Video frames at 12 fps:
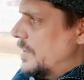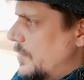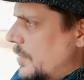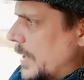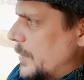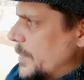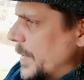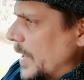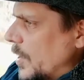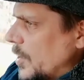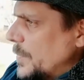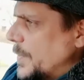that was a bit
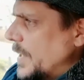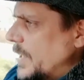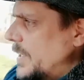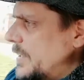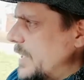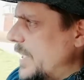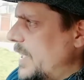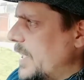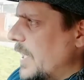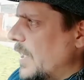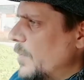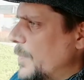odd, but there you go.